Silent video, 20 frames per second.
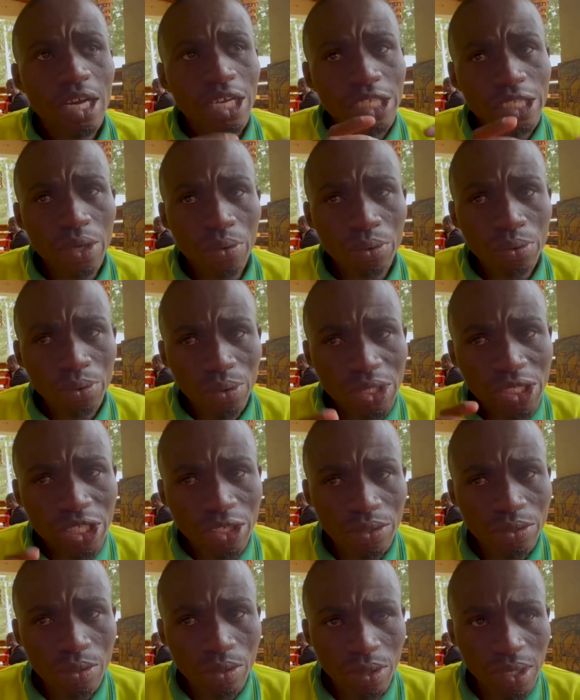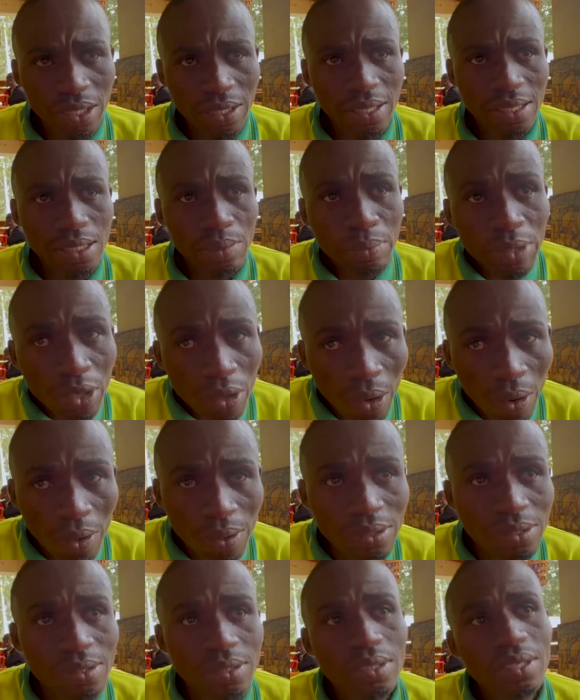they would not kill the gorillas
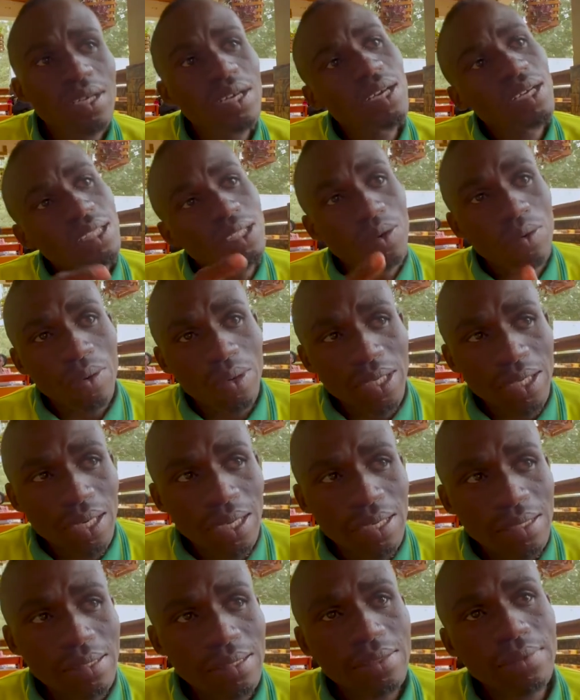because the gorillas